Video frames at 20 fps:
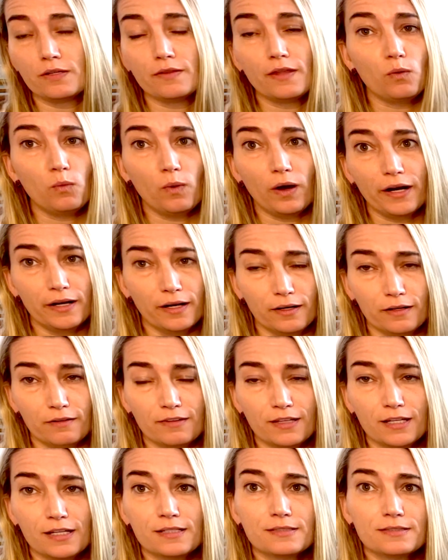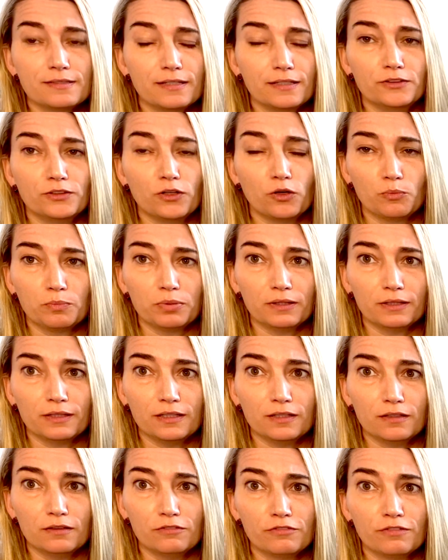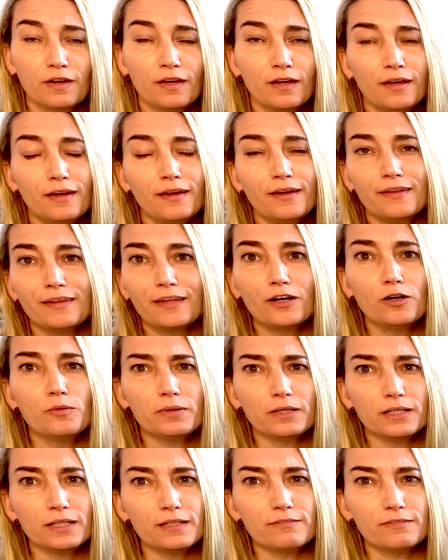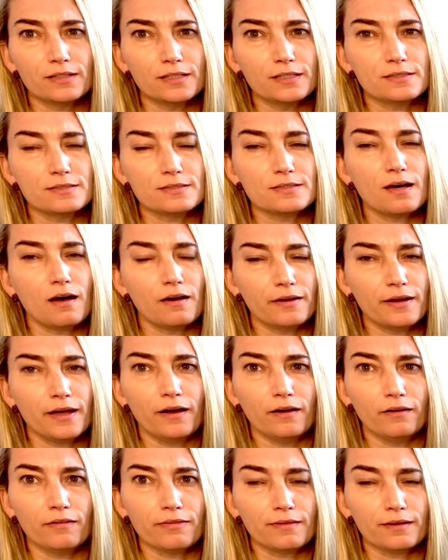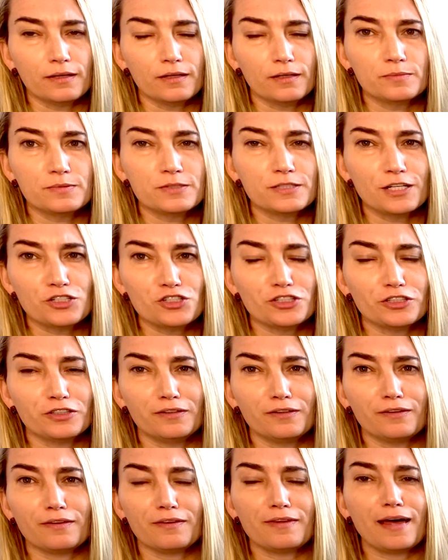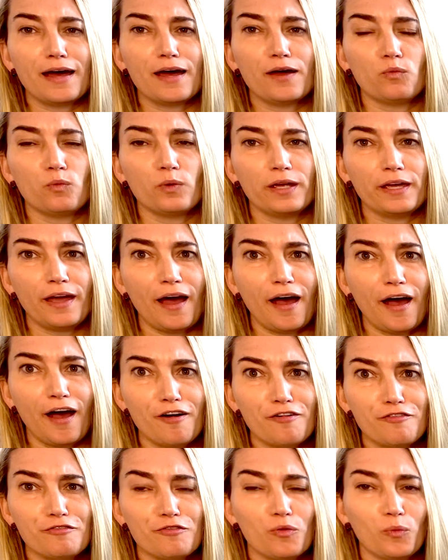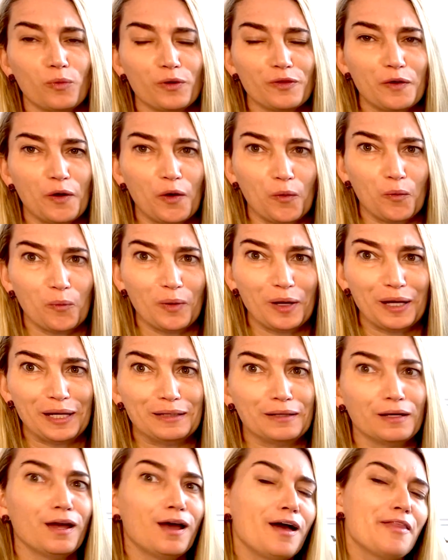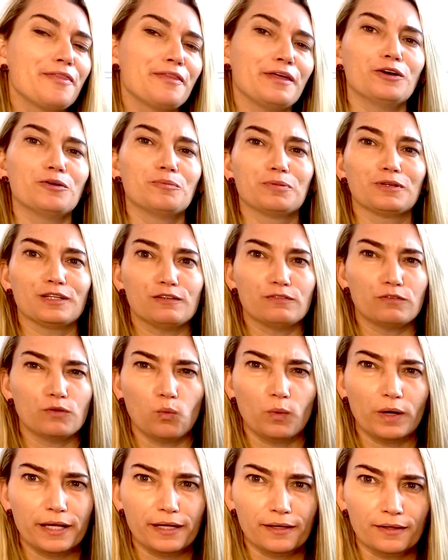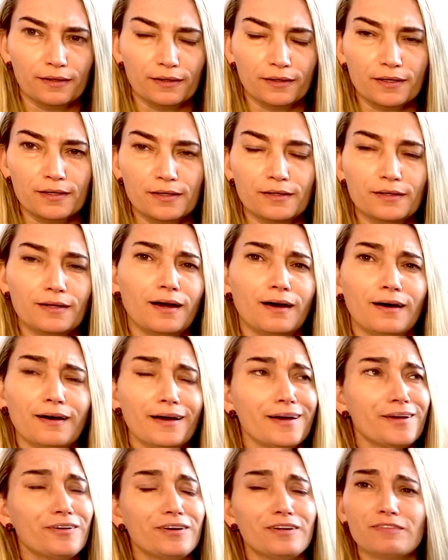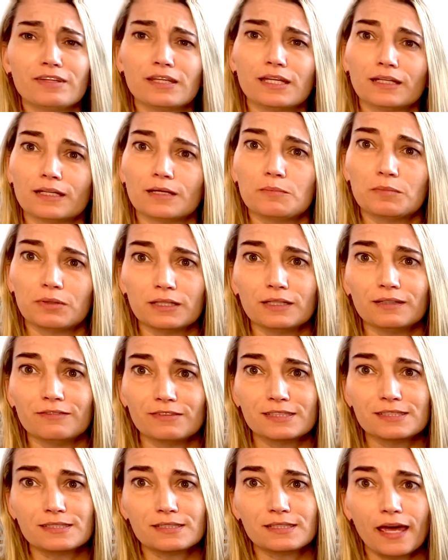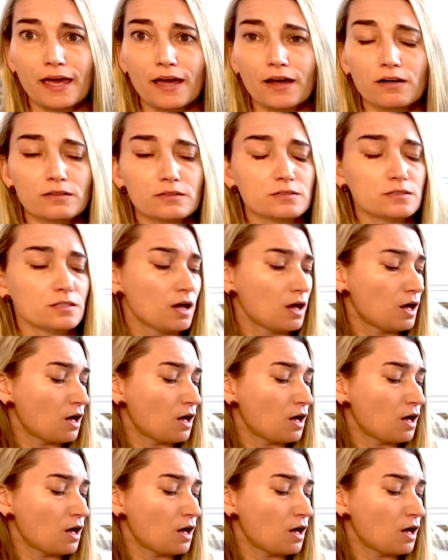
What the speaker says: They want none of this. They don't believe in this unhealthy obsession that we have with our weight. They don't believe in weighing in. I don't even think they believe in scales.